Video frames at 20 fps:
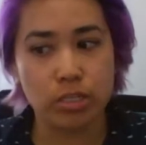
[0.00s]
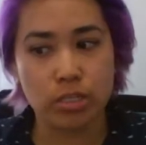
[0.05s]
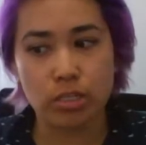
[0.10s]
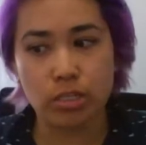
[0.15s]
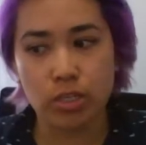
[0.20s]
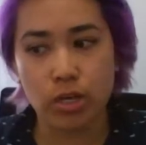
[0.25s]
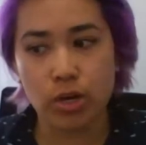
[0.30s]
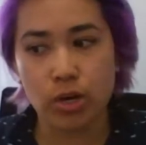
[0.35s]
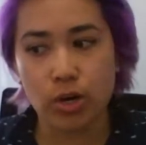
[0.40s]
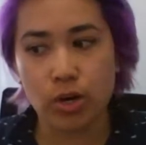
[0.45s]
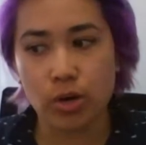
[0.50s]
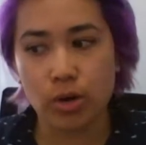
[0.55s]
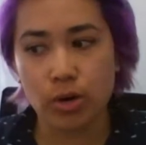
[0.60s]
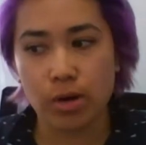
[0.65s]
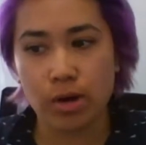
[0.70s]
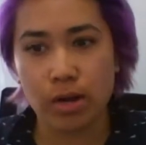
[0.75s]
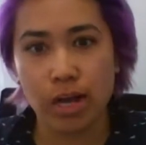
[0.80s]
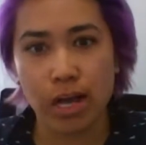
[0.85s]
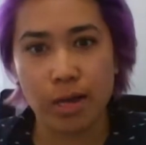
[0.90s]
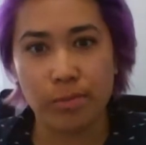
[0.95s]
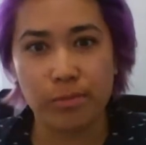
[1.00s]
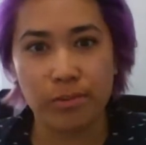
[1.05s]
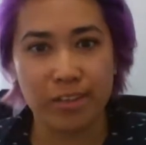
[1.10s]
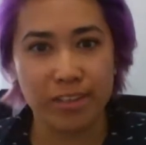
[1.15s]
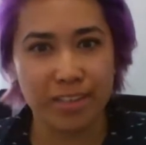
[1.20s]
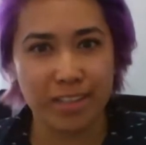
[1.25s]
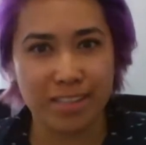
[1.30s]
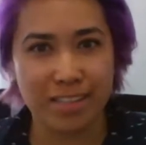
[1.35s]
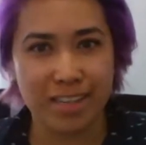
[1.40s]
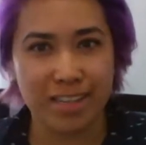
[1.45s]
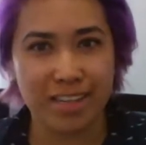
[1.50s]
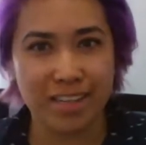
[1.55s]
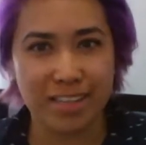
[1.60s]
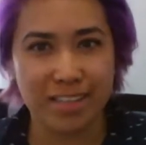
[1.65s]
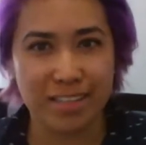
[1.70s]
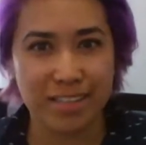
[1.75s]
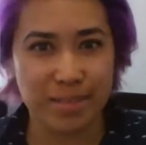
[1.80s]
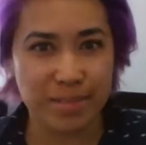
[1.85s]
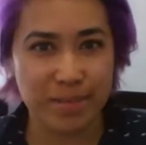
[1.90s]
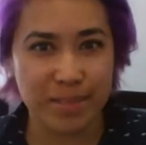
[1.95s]
So I'm really excited
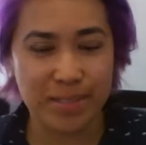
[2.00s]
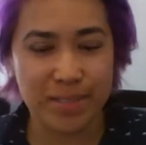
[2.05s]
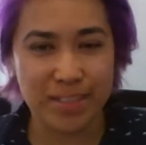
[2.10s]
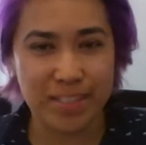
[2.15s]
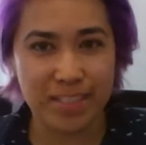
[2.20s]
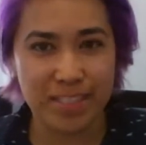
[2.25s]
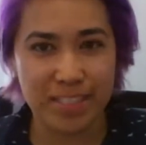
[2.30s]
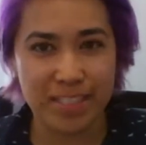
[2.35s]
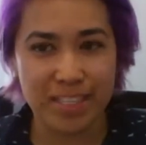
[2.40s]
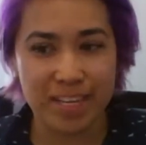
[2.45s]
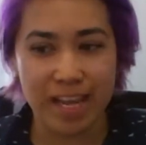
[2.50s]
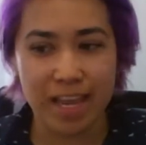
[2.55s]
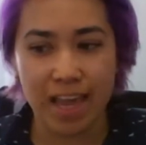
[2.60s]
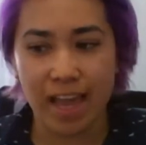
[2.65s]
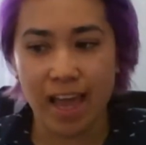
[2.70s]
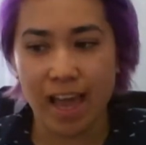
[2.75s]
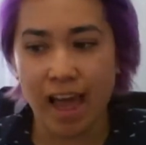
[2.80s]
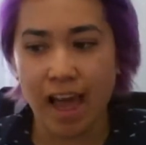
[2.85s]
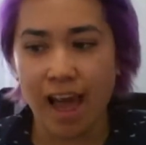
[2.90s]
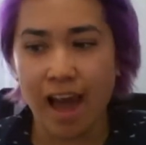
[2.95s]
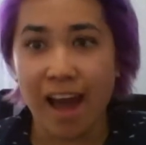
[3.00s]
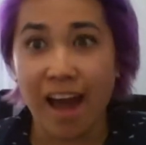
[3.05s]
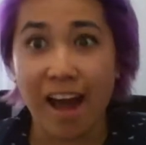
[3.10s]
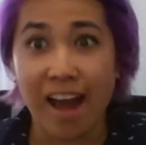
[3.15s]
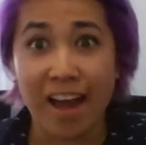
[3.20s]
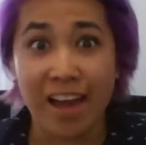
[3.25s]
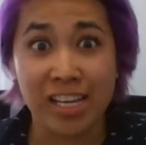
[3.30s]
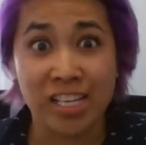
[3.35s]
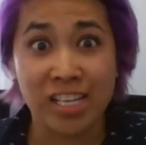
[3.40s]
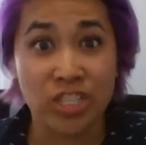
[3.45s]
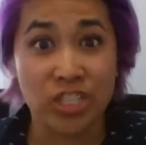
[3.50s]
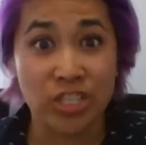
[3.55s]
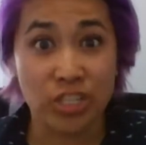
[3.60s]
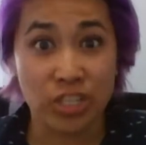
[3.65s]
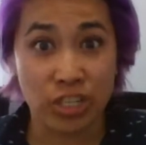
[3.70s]
to be doing this today. I